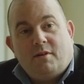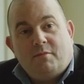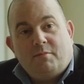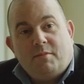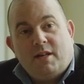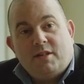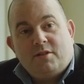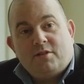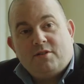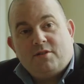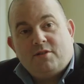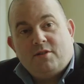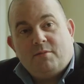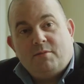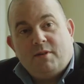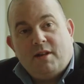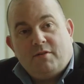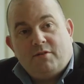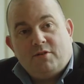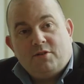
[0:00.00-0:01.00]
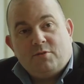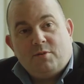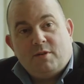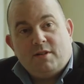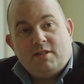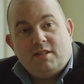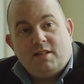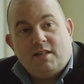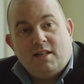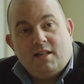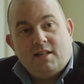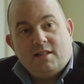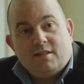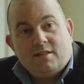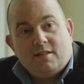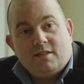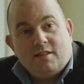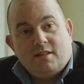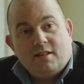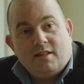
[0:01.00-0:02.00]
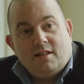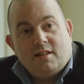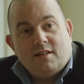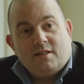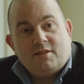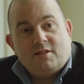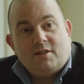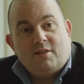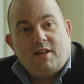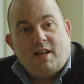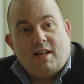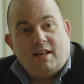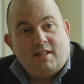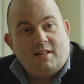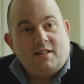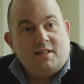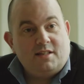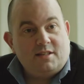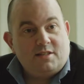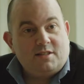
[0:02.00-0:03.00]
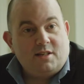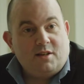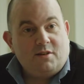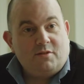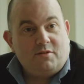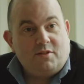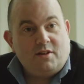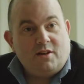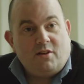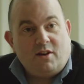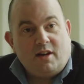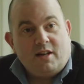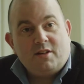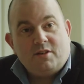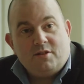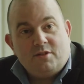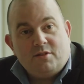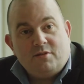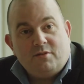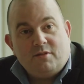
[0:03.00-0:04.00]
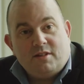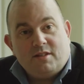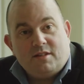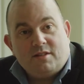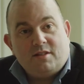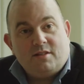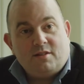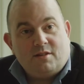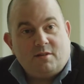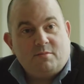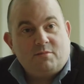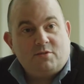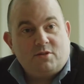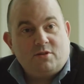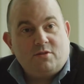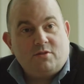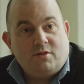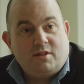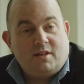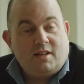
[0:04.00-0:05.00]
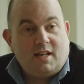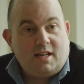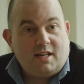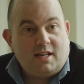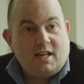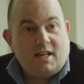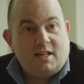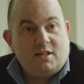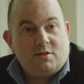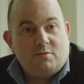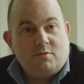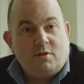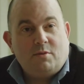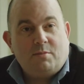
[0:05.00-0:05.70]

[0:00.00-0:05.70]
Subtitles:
I've managed to stop now for 20 years, so that in itself, you know, I can do this, and I'm sure that they can as